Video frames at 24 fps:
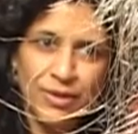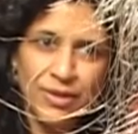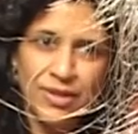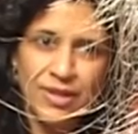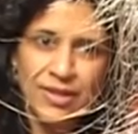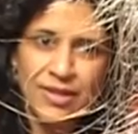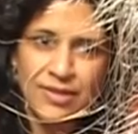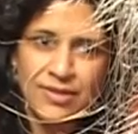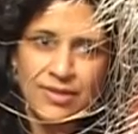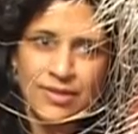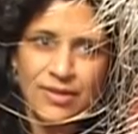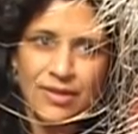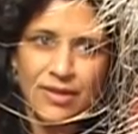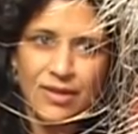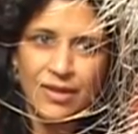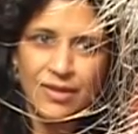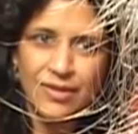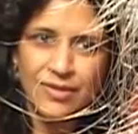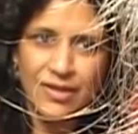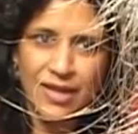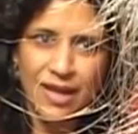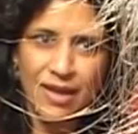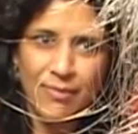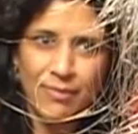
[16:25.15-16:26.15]
the
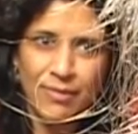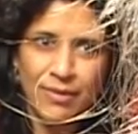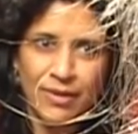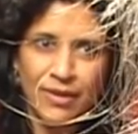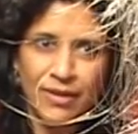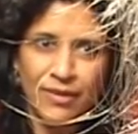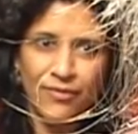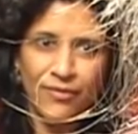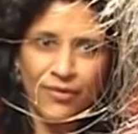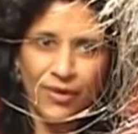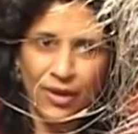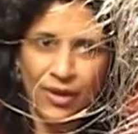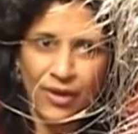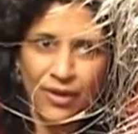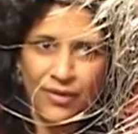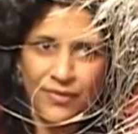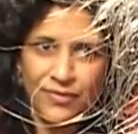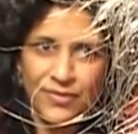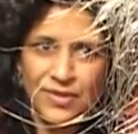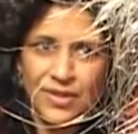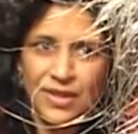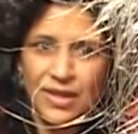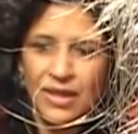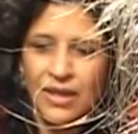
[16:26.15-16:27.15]
exam involves.
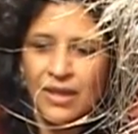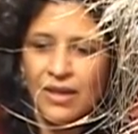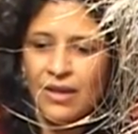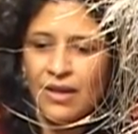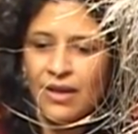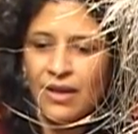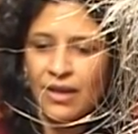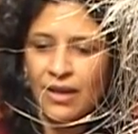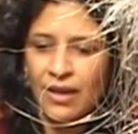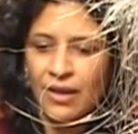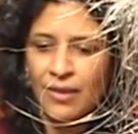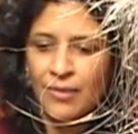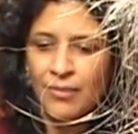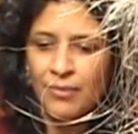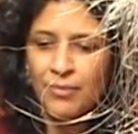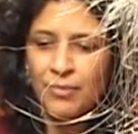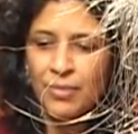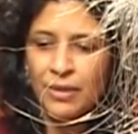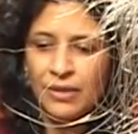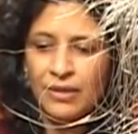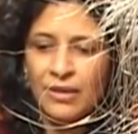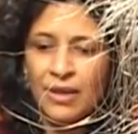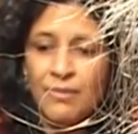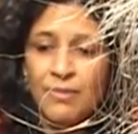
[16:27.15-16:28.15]

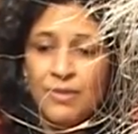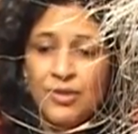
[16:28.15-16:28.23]
But let